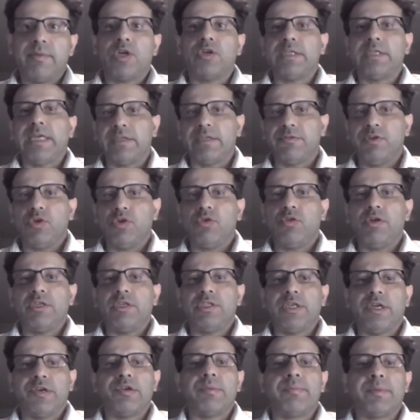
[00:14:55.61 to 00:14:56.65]
Because as we know, a
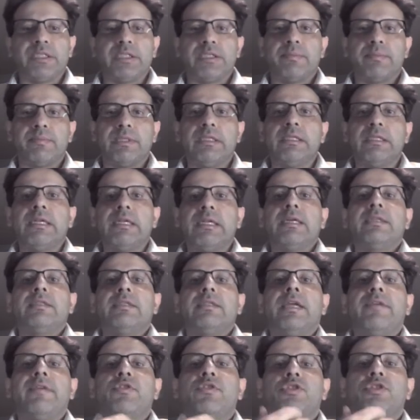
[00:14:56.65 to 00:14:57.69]
general principle
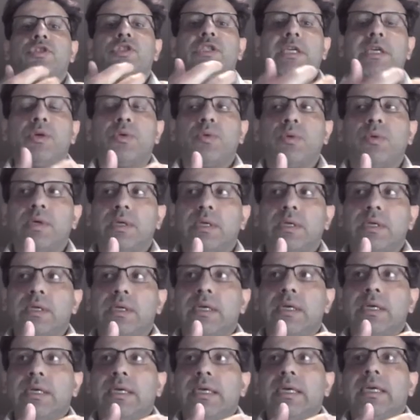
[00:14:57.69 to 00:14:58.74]
that if your SQL